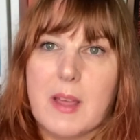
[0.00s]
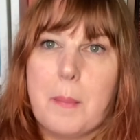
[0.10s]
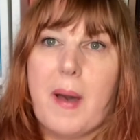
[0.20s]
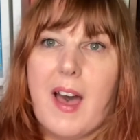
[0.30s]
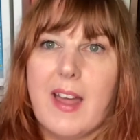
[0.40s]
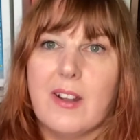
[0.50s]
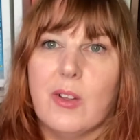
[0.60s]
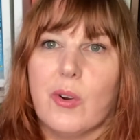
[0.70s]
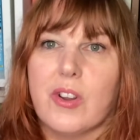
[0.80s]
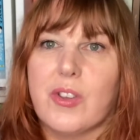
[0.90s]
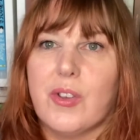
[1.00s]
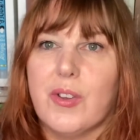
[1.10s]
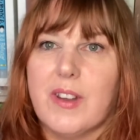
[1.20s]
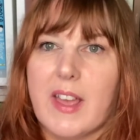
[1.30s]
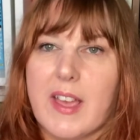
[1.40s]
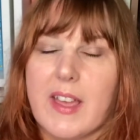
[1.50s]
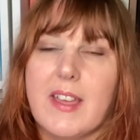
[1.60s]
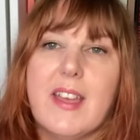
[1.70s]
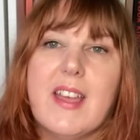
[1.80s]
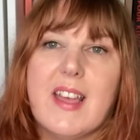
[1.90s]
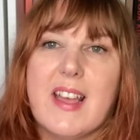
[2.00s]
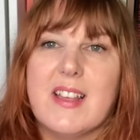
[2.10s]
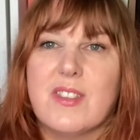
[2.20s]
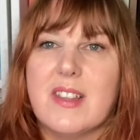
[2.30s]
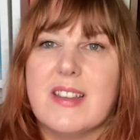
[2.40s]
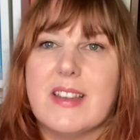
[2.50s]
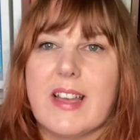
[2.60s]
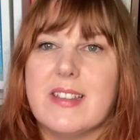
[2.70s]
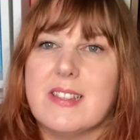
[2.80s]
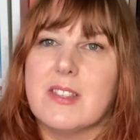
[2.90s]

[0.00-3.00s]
a panel or a Q&A is nice.